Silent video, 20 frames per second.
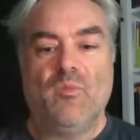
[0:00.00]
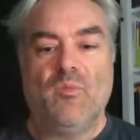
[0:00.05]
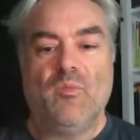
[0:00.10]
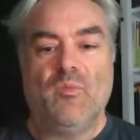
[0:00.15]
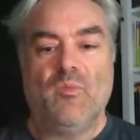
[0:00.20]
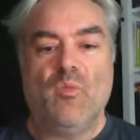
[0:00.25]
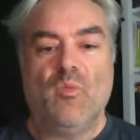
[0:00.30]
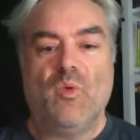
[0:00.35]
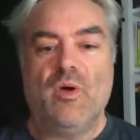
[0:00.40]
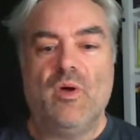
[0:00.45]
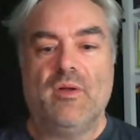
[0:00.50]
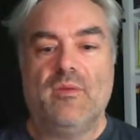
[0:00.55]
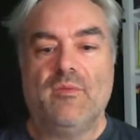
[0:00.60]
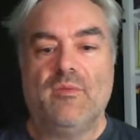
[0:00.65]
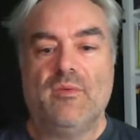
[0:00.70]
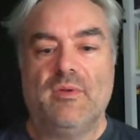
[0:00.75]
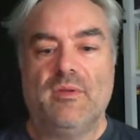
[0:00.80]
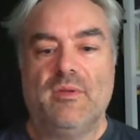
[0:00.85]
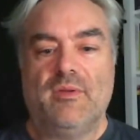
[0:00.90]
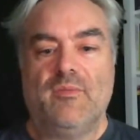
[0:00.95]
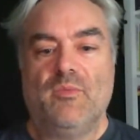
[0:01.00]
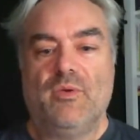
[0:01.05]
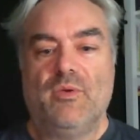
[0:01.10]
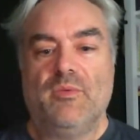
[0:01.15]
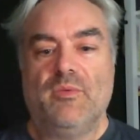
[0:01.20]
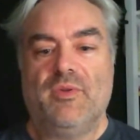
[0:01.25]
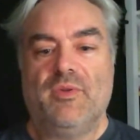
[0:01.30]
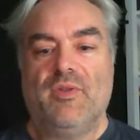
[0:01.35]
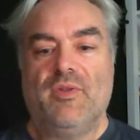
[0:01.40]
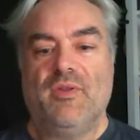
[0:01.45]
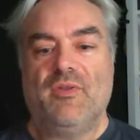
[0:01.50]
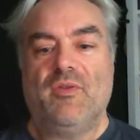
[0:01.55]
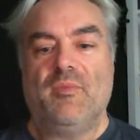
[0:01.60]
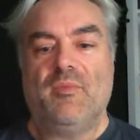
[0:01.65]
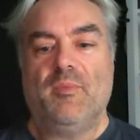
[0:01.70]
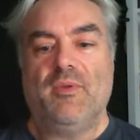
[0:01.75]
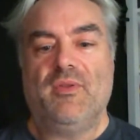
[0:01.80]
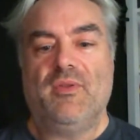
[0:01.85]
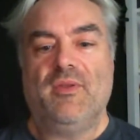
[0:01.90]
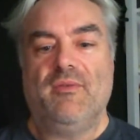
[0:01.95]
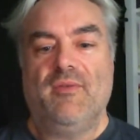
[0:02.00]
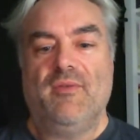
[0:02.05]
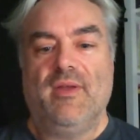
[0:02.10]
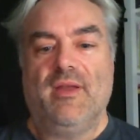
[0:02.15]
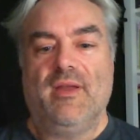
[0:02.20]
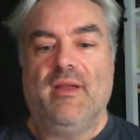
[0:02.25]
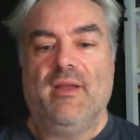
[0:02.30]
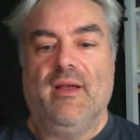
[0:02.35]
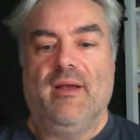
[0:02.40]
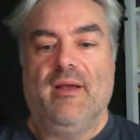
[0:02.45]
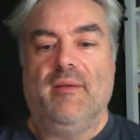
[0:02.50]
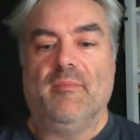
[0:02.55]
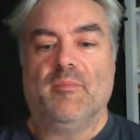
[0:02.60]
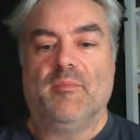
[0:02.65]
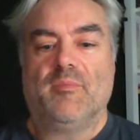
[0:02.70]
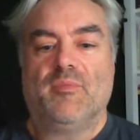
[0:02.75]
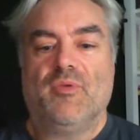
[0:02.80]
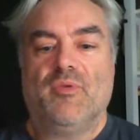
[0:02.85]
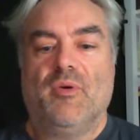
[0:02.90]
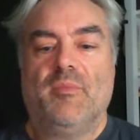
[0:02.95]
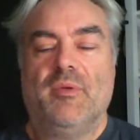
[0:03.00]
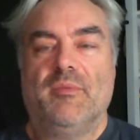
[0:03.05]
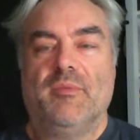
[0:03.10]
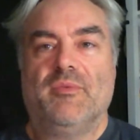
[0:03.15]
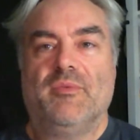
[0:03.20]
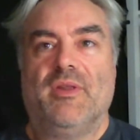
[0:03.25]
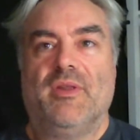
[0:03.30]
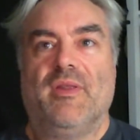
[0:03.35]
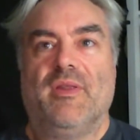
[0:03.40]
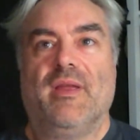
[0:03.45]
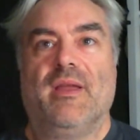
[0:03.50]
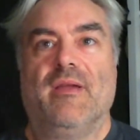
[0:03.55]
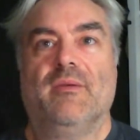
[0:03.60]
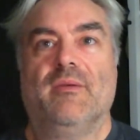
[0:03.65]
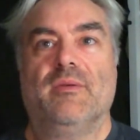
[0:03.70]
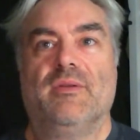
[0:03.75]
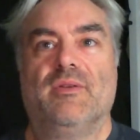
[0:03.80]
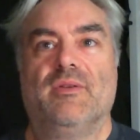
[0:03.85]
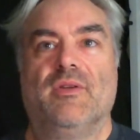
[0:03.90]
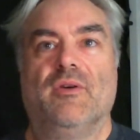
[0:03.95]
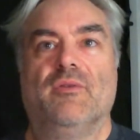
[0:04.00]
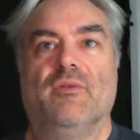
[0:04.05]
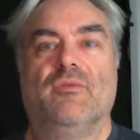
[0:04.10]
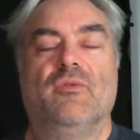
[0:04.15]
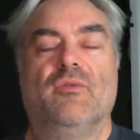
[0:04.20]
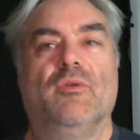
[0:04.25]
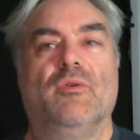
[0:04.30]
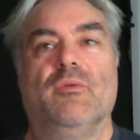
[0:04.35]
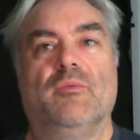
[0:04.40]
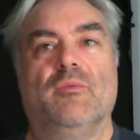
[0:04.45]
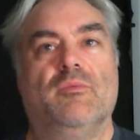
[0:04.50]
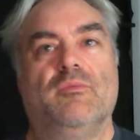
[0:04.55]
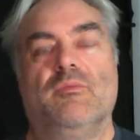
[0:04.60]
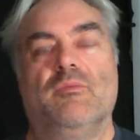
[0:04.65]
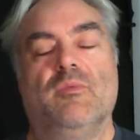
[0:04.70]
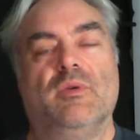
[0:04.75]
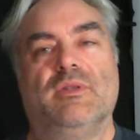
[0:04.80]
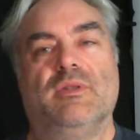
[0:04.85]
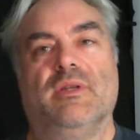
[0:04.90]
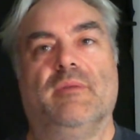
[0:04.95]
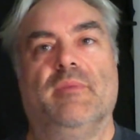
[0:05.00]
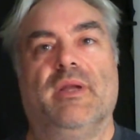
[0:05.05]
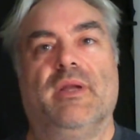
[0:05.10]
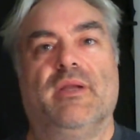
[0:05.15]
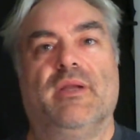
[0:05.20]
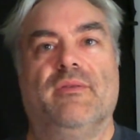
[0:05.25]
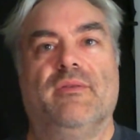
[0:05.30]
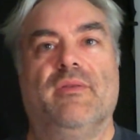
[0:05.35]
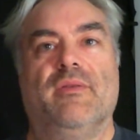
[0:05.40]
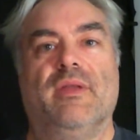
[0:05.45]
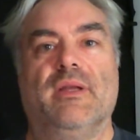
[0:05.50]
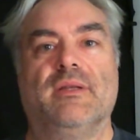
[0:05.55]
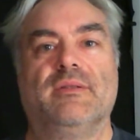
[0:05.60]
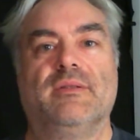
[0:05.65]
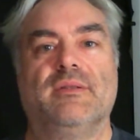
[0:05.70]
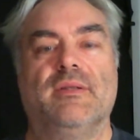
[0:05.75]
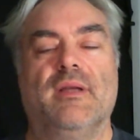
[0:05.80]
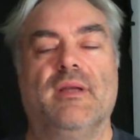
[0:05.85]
What was the specific problem do you think it would solve, or was it a mix of things?